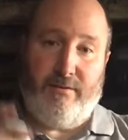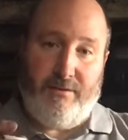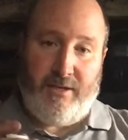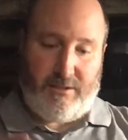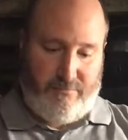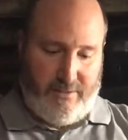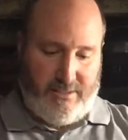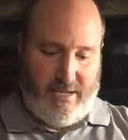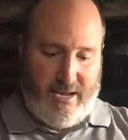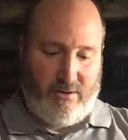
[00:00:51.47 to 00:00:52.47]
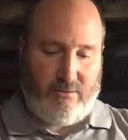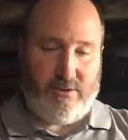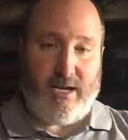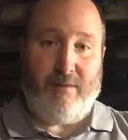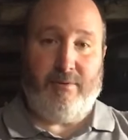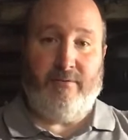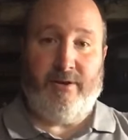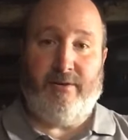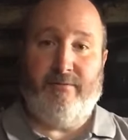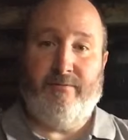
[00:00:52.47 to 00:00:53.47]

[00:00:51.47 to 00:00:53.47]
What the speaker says: this fits down on top of it